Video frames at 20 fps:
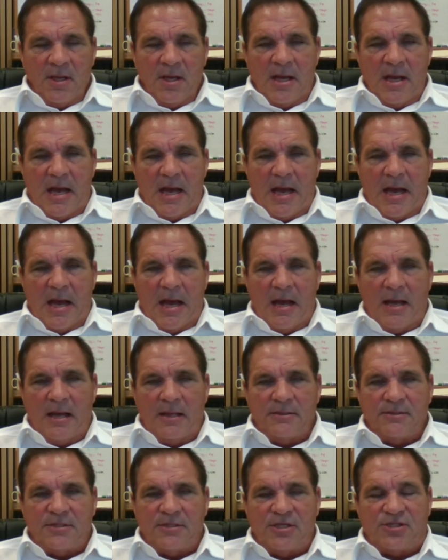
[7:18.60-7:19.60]

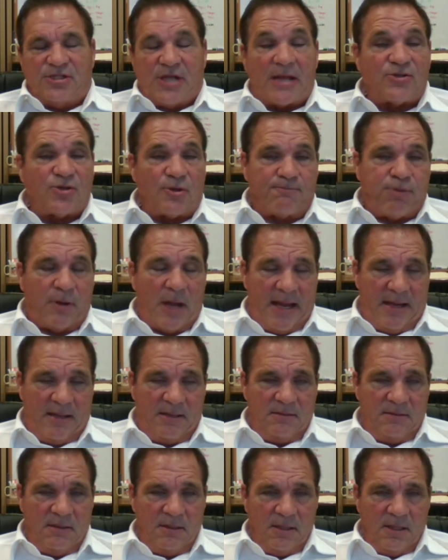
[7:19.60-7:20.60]
The Jets are
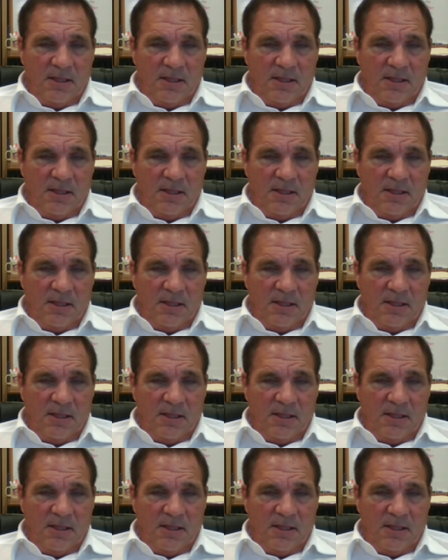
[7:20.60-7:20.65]
playing